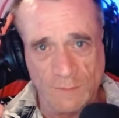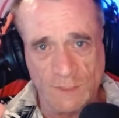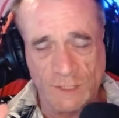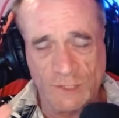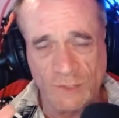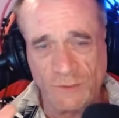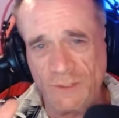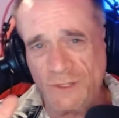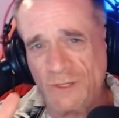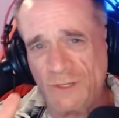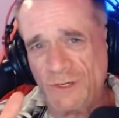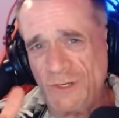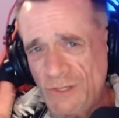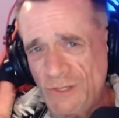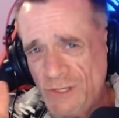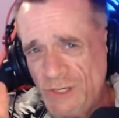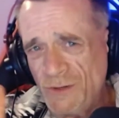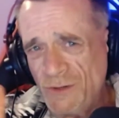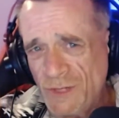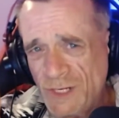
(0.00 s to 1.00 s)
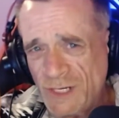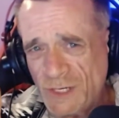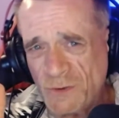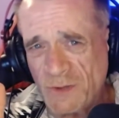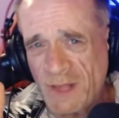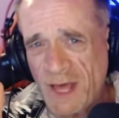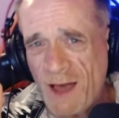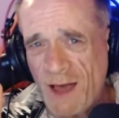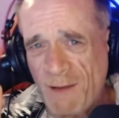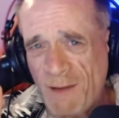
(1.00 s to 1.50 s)
So you could do this with
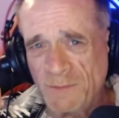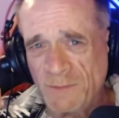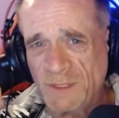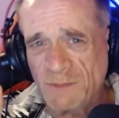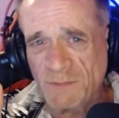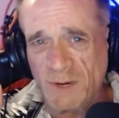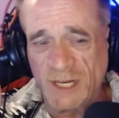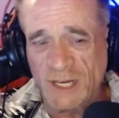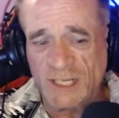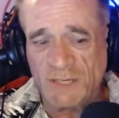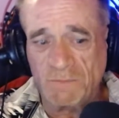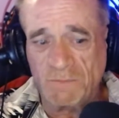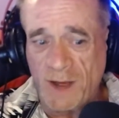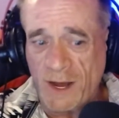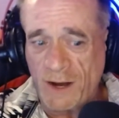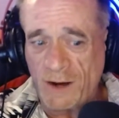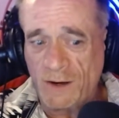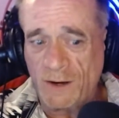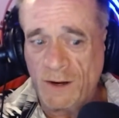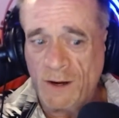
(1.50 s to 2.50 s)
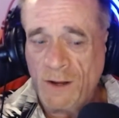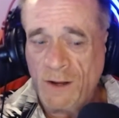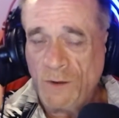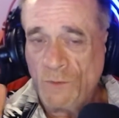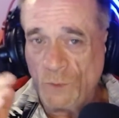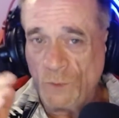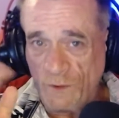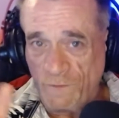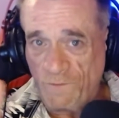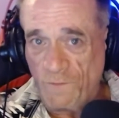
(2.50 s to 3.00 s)
albums, but it's better
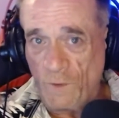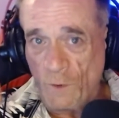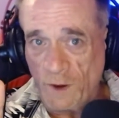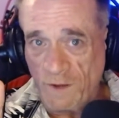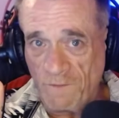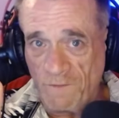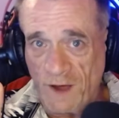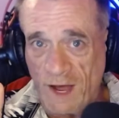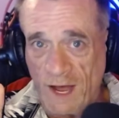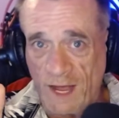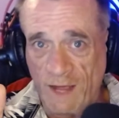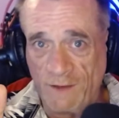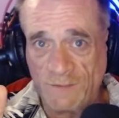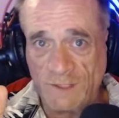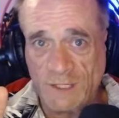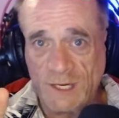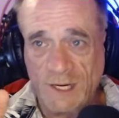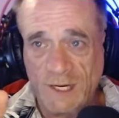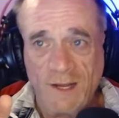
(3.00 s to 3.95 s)
with 45s.